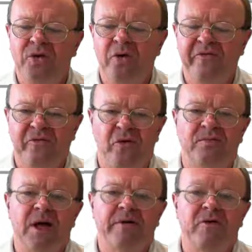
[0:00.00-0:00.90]
Your
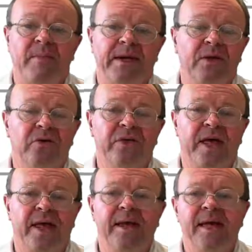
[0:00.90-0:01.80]
firm, like Ryman
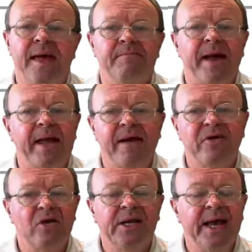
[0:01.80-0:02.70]
Healthcare, may
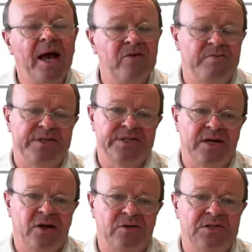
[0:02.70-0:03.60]
have only
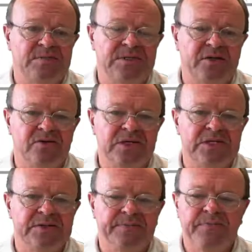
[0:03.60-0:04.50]
100% owned
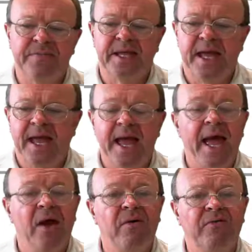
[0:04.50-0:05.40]
subsidiaries.
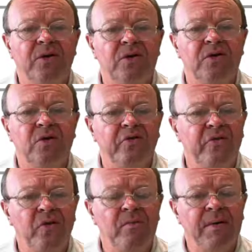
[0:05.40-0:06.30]
However, your
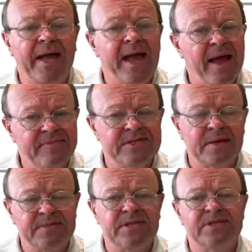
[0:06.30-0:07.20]
firm may have
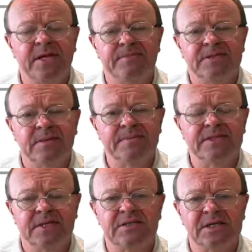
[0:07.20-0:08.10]
some
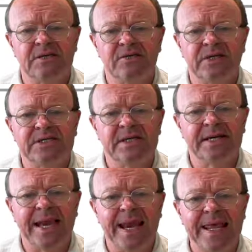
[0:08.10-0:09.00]
subsidiaries
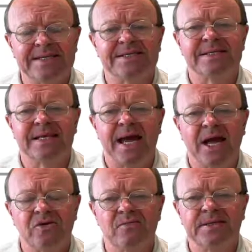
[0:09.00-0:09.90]
that are less than
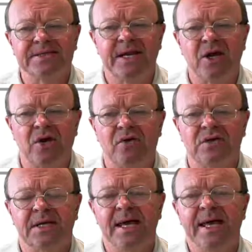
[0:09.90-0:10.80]
100%
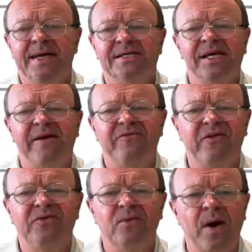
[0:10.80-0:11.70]
owned, say
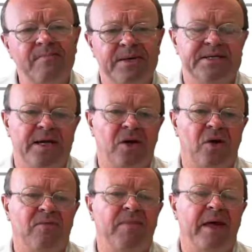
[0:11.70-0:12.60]

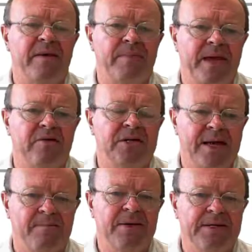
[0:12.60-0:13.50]
51% owned by the parent
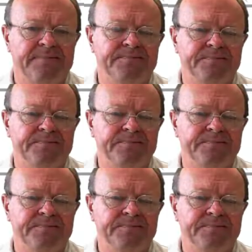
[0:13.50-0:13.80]
company.